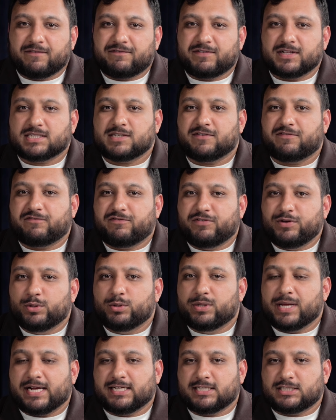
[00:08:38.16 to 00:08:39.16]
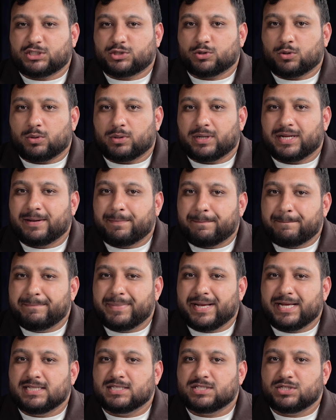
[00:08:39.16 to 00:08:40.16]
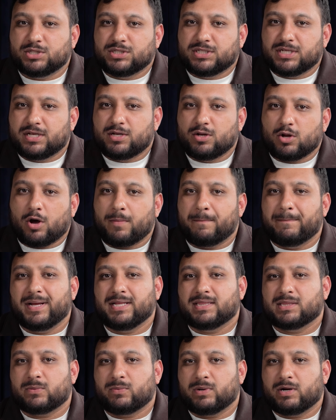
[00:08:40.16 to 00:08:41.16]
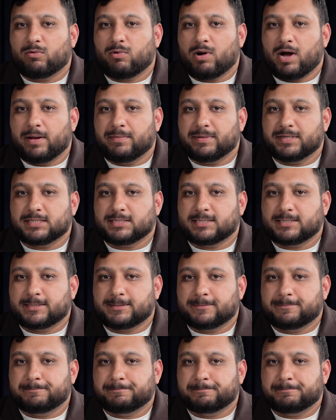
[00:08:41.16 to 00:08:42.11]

if it's a few days short, it means you did not meet the requirements.